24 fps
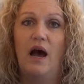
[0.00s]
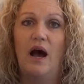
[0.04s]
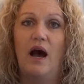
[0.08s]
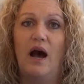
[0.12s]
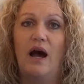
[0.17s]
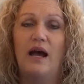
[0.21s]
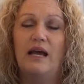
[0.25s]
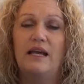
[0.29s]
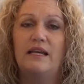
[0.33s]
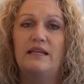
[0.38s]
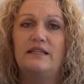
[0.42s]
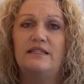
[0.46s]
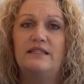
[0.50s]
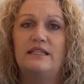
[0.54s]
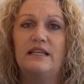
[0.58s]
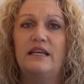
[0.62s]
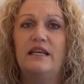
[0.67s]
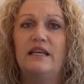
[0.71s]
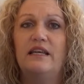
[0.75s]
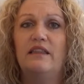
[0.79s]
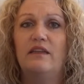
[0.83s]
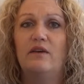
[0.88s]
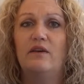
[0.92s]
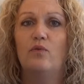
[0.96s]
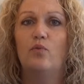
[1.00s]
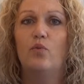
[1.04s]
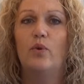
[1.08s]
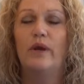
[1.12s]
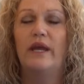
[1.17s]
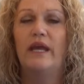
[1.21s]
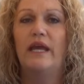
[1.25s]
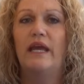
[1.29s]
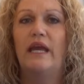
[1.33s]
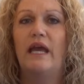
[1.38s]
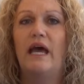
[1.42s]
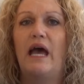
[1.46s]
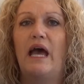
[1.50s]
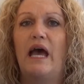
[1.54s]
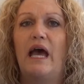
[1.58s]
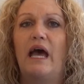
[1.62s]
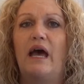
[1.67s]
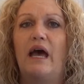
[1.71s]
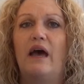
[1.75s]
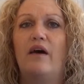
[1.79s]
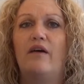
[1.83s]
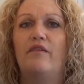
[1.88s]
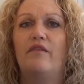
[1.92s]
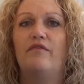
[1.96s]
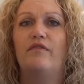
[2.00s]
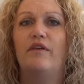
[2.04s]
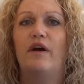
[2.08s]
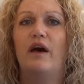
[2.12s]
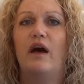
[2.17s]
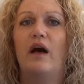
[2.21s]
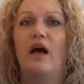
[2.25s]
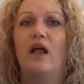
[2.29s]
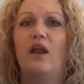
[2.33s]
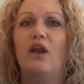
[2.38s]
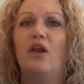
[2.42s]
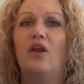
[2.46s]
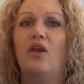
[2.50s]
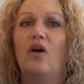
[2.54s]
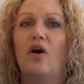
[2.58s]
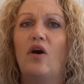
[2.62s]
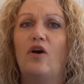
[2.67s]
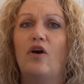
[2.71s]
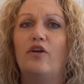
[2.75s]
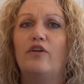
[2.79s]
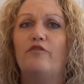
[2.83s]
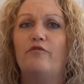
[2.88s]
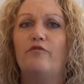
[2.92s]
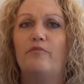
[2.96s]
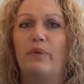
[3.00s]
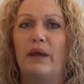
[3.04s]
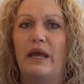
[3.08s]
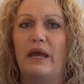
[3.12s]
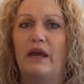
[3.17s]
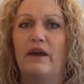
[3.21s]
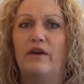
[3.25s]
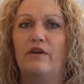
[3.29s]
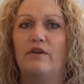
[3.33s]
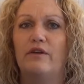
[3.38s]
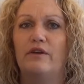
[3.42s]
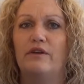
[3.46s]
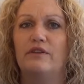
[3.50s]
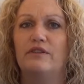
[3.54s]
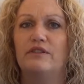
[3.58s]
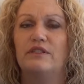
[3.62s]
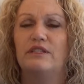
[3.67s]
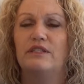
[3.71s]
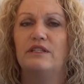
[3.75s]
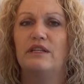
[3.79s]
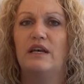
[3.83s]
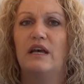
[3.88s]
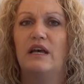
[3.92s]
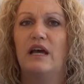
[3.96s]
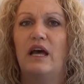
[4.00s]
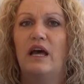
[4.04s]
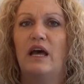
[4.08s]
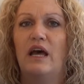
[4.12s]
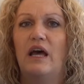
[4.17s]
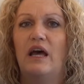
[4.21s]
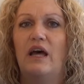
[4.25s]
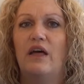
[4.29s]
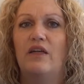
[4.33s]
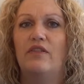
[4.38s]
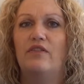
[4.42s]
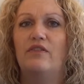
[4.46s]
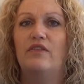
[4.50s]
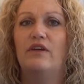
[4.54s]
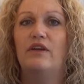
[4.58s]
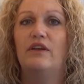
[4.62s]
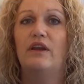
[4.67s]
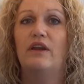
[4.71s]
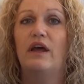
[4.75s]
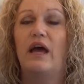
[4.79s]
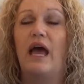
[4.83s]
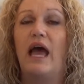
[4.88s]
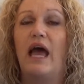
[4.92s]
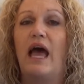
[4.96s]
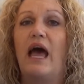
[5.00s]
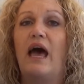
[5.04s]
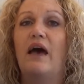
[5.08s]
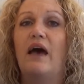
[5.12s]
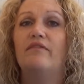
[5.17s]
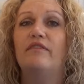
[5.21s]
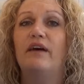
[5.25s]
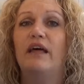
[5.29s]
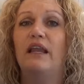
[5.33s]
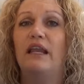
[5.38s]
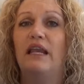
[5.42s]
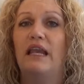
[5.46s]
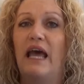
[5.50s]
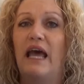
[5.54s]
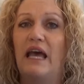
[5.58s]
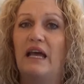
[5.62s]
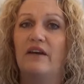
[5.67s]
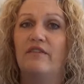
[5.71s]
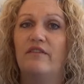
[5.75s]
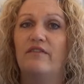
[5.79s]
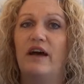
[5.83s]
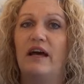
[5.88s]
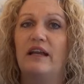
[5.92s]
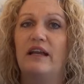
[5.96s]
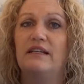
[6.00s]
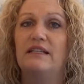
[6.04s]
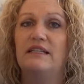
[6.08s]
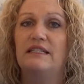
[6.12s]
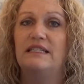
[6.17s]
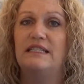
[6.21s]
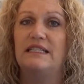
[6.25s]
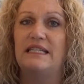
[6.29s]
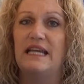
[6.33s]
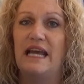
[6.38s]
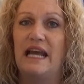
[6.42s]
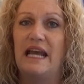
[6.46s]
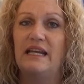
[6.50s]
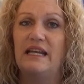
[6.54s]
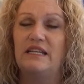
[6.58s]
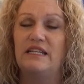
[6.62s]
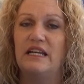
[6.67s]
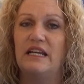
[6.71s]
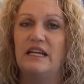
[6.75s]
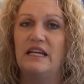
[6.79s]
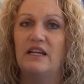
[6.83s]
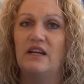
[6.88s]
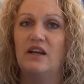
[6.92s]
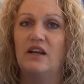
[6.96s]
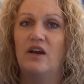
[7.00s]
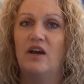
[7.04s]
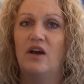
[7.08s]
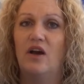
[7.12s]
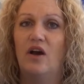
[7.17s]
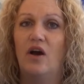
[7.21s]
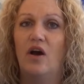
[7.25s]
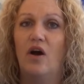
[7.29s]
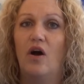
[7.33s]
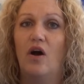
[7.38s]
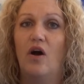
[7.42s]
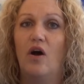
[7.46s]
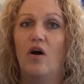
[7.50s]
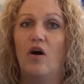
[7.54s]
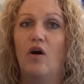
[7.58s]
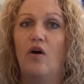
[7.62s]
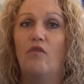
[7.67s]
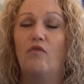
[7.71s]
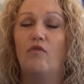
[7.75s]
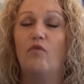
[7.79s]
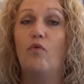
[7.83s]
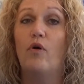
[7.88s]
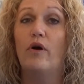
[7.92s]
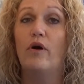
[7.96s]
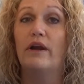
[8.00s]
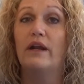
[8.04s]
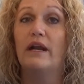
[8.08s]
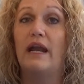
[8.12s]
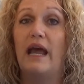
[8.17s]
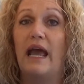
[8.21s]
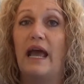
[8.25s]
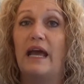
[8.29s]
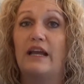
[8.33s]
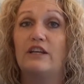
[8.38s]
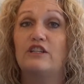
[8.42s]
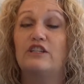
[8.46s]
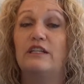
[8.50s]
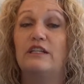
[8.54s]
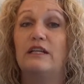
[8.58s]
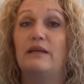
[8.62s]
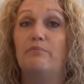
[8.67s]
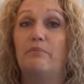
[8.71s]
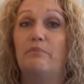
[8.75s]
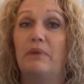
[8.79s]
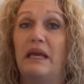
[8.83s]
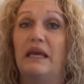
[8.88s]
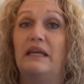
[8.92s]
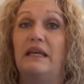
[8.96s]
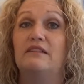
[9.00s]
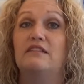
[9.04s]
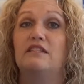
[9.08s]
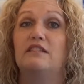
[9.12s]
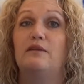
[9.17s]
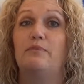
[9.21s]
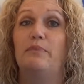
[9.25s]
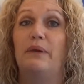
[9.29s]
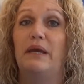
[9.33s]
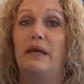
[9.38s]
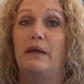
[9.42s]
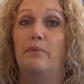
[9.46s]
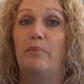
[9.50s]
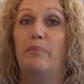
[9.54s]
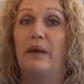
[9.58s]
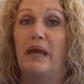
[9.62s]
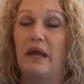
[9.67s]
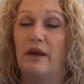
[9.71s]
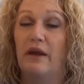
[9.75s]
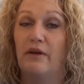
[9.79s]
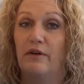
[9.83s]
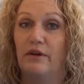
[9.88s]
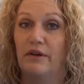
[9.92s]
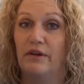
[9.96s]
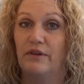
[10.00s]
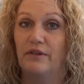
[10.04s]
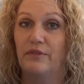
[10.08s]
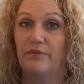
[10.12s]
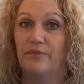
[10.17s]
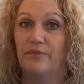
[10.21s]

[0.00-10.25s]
I see that we have a lot of parents that have a lack of understanding of what it actually means to be a parent.